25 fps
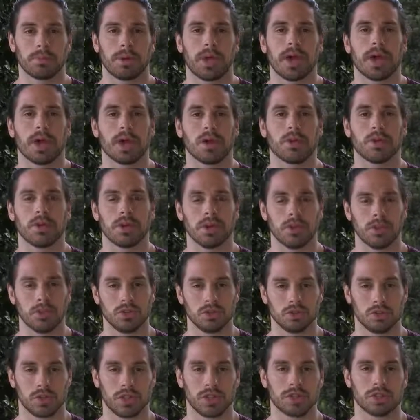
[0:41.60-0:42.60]
power in
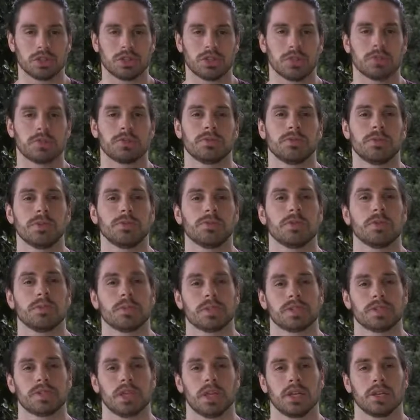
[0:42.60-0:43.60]
your relationships,
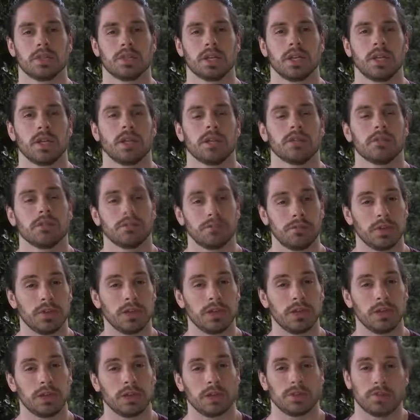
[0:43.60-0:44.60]
50%
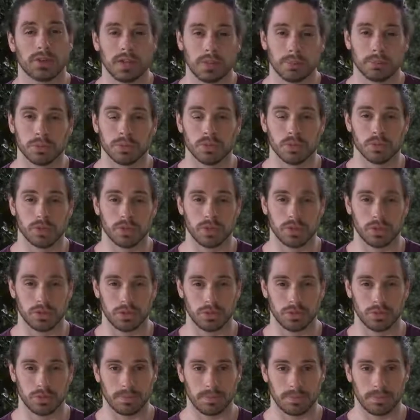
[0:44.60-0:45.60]
fear of him losing
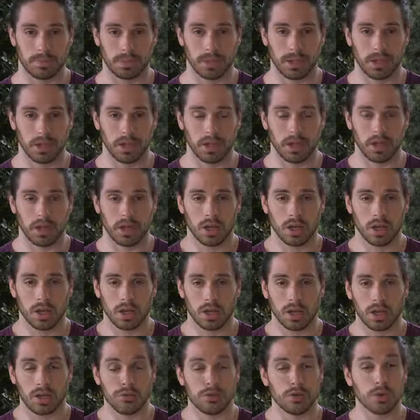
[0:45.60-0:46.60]
you.
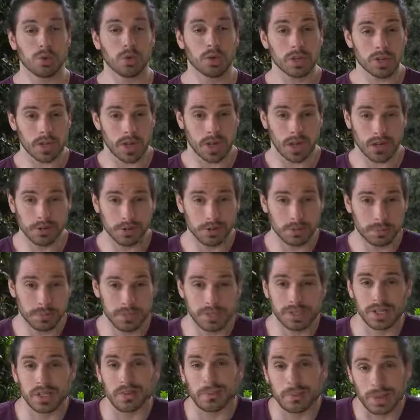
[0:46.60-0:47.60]
If you want
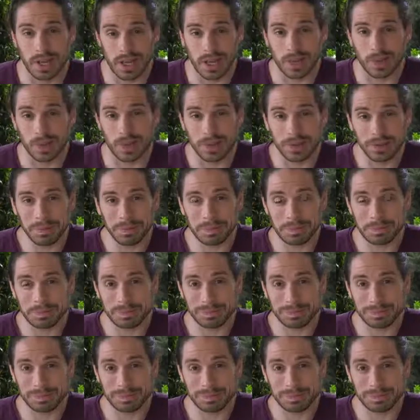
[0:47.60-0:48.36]
100% power,